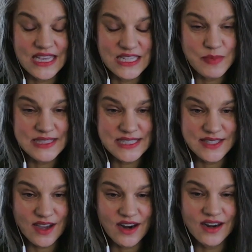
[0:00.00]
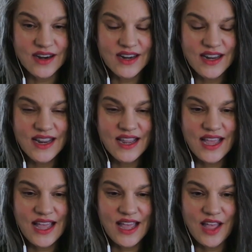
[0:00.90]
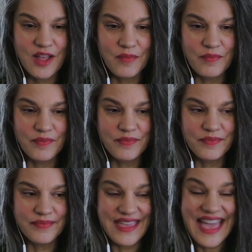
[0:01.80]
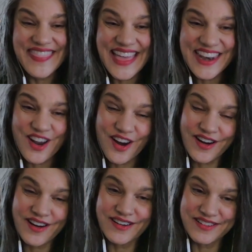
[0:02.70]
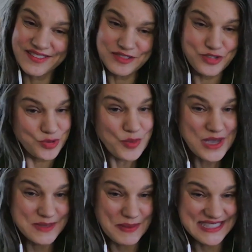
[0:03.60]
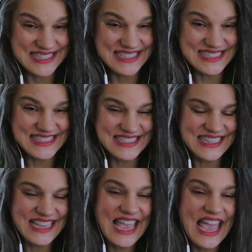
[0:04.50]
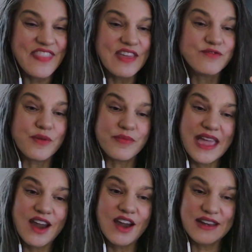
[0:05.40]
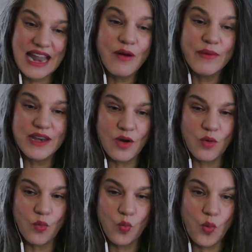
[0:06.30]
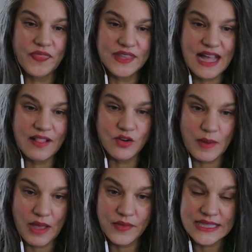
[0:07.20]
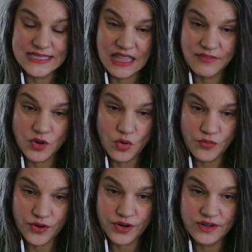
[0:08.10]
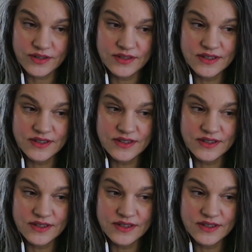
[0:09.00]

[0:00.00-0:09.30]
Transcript: expenses are, and then our true expenses. And then from there, now we know what the dollar amount is left over.